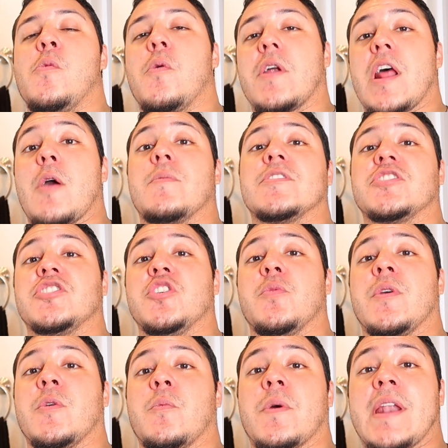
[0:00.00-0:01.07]
what I was
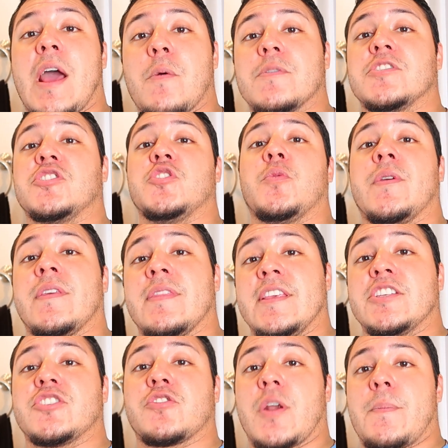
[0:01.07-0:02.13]
doing when I was doing
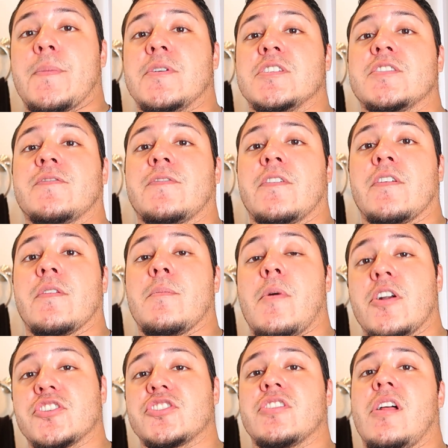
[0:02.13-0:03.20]
these grippers for
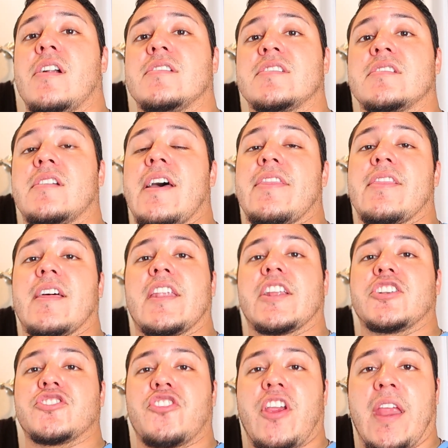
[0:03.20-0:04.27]
martial arts and
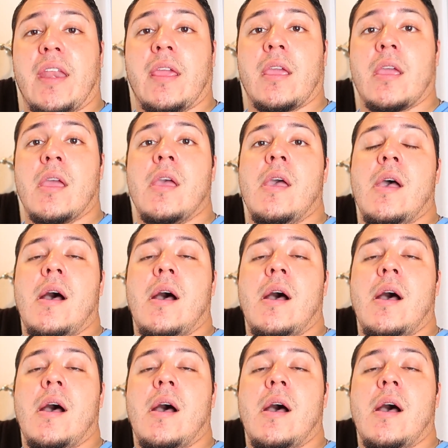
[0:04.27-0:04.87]
athletic training.